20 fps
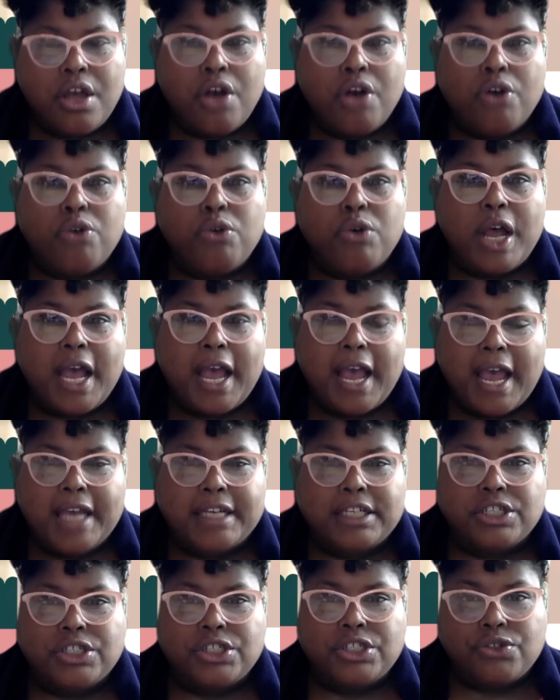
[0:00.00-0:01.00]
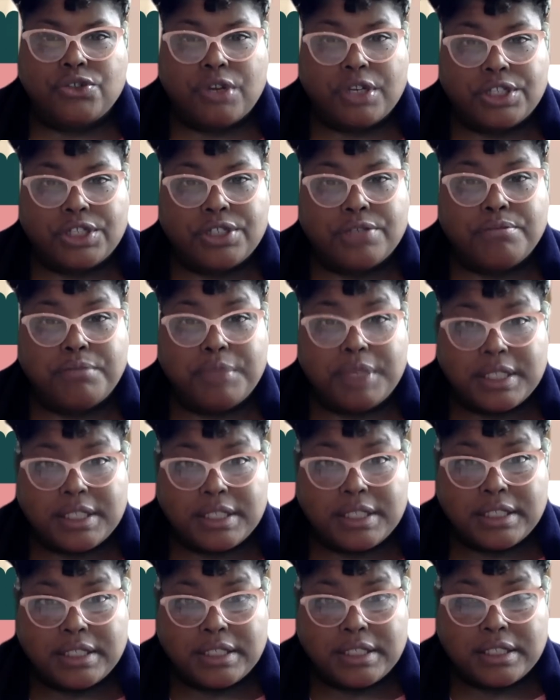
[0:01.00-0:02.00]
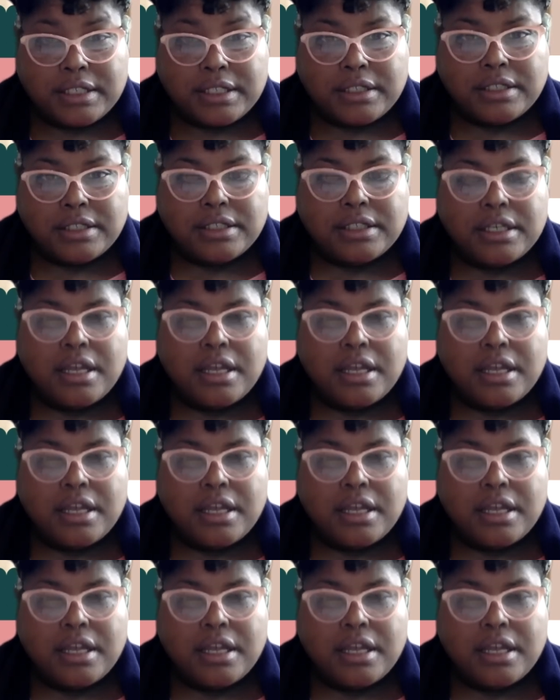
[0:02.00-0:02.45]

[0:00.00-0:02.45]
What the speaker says: who had construction businesses,